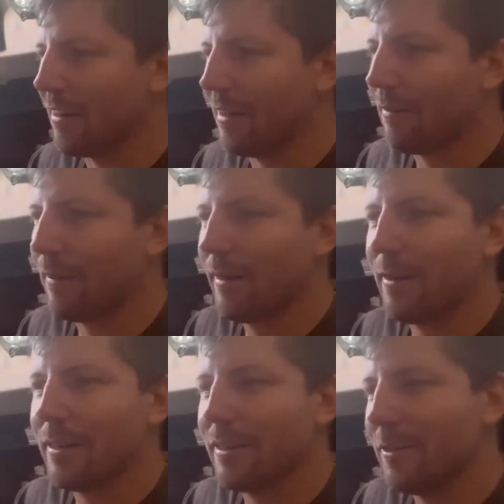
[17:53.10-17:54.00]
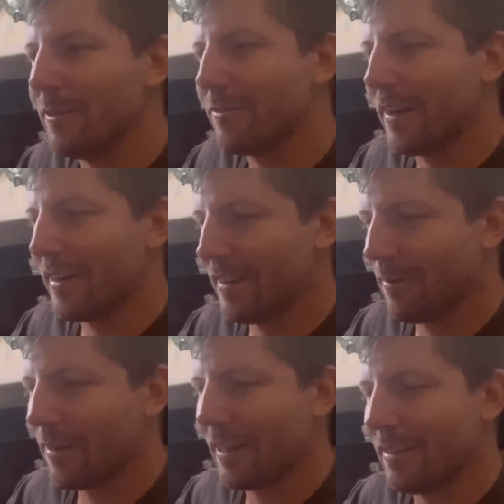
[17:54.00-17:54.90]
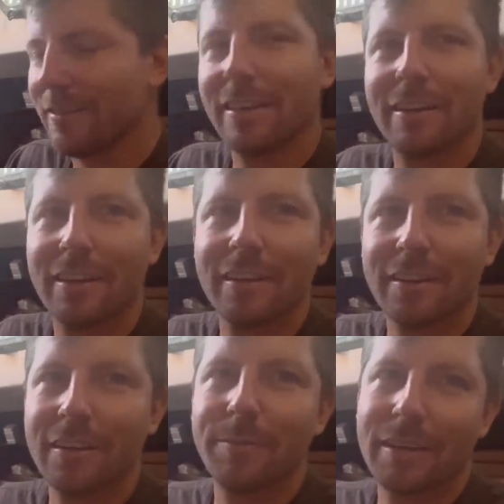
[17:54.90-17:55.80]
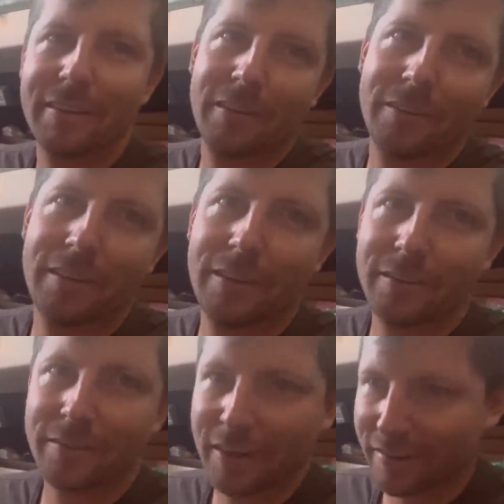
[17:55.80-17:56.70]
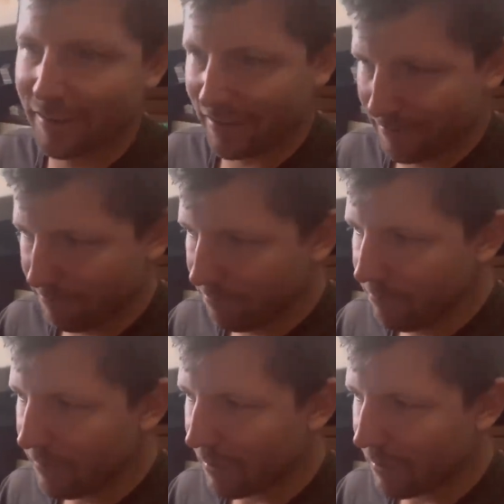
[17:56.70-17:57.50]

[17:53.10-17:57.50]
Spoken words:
I'm not a huge fan of them, but I do think they're good because they don't stretch like a